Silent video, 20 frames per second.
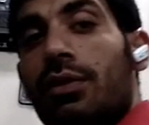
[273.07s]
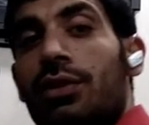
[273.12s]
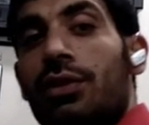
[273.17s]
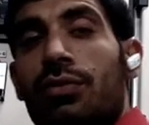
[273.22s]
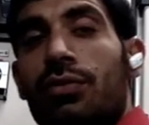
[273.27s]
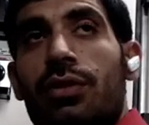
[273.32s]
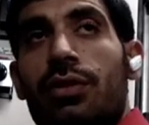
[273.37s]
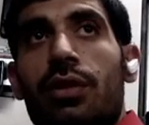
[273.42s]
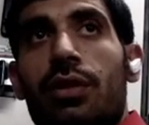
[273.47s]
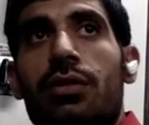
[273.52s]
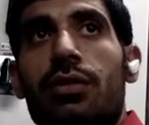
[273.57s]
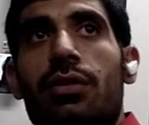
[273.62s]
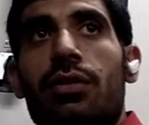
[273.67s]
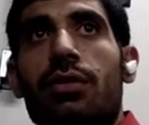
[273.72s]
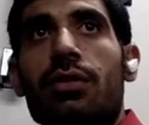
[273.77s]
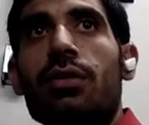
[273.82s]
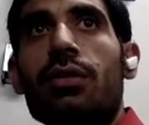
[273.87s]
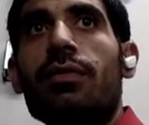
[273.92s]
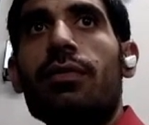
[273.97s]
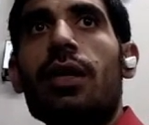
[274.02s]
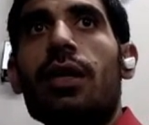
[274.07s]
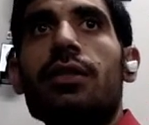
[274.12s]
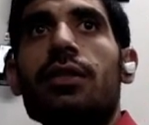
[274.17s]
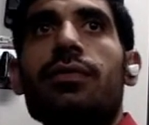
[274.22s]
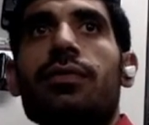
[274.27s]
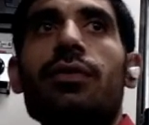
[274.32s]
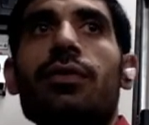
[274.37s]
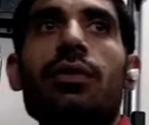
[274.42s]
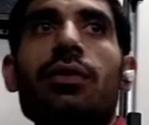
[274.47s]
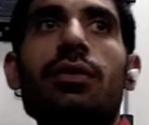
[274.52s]
use this
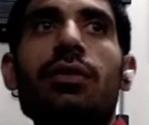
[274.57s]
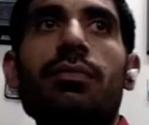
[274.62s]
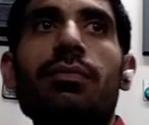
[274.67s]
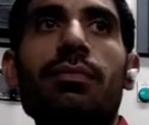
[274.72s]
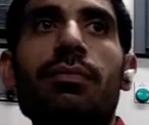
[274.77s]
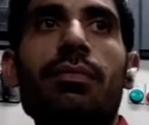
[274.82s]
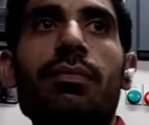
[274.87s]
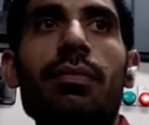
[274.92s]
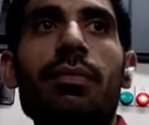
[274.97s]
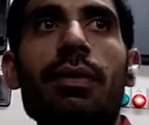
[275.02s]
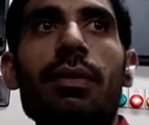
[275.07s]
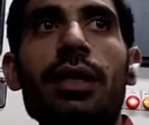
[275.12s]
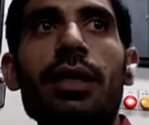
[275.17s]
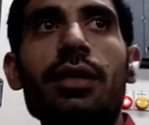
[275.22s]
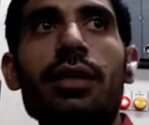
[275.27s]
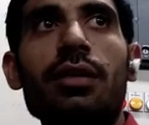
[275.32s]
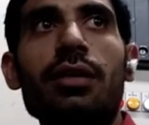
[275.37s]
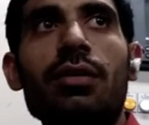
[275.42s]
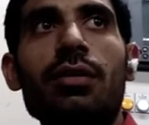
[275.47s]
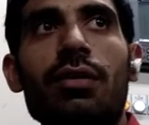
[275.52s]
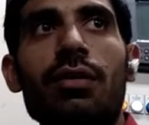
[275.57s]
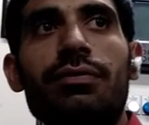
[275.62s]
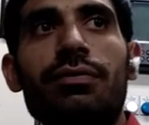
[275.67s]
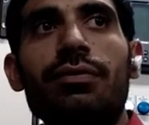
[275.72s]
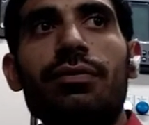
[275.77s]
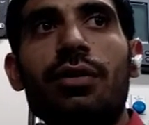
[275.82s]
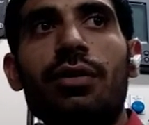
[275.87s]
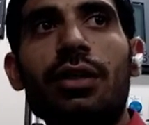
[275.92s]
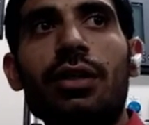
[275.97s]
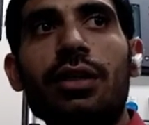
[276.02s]
device for measuring
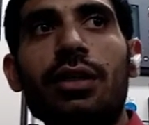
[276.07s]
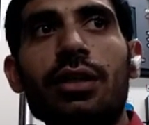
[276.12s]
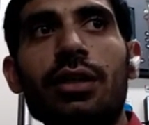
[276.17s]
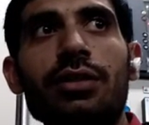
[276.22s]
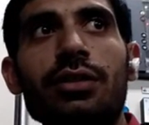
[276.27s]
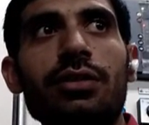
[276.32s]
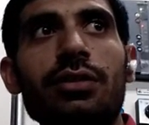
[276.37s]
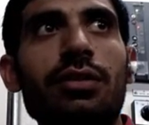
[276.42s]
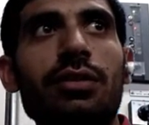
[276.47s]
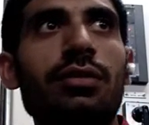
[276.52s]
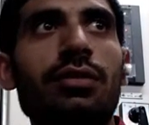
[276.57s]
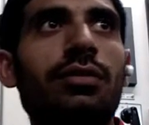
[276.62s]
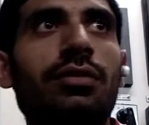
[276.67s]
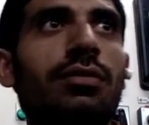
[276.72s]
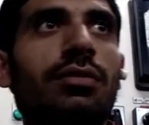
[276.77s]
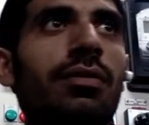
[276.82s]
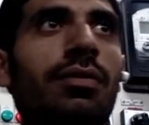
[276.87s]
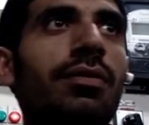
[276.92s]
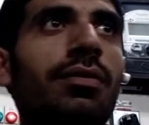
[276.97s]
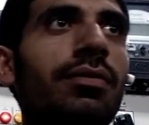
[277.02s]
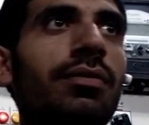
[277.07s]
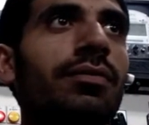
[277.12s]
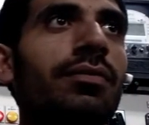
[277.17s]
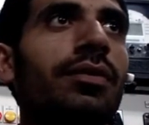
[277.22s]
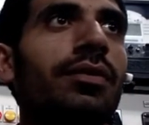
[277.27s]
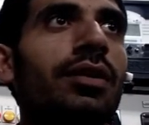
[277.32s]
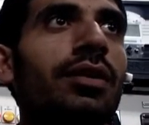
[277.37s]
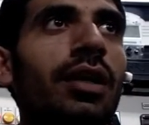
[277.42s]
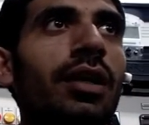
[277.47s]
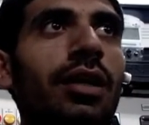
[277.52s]
of voltage
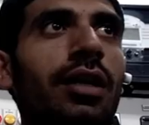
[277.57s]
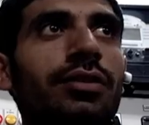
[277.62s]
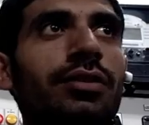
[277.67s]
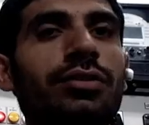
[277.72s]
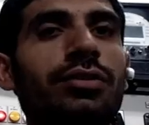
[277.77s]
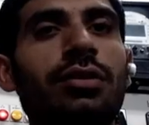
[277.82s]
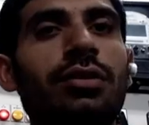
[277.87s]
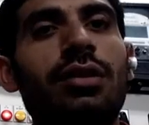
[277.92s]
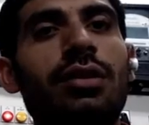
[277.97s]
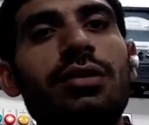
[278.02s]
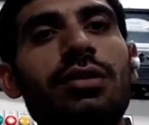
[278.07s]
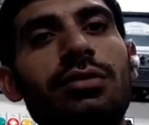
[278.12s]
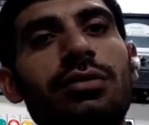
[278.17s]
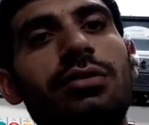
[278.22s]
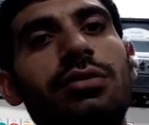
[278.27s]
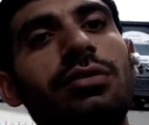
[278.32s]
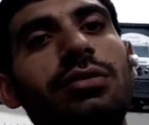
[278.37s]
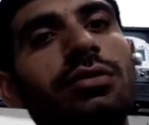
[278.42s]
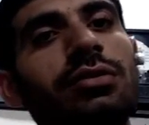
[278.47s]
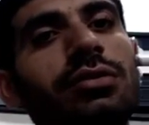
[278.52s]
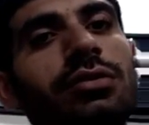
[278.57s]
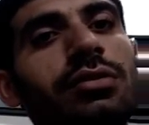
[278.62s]
and current.